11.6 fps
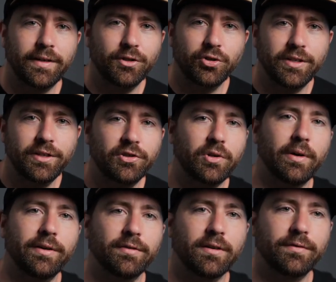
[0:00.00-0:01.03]
interesting
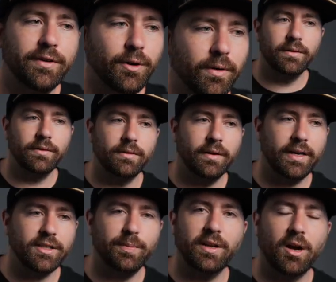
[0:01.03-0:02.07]
story for a viewer. There
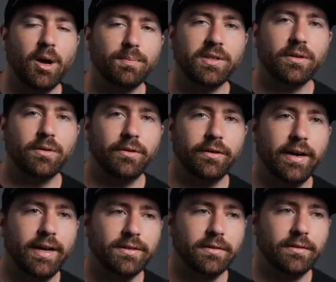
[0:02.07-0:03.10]
has to be an obstacle. There
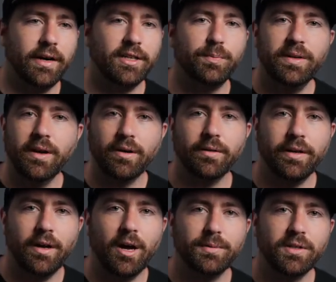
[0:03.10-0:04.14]
has to be not only
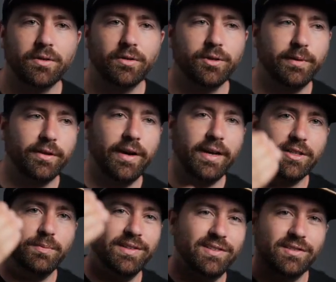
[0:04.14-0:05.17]
obstacles, but there has
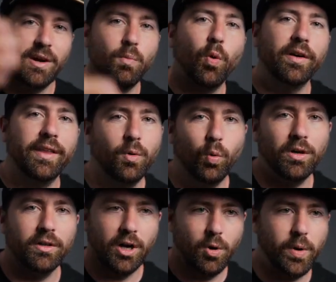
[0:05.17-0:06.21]
to be somewhere that we're
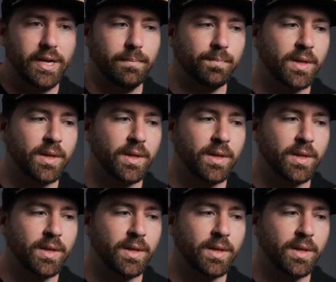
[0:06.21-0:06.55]
going.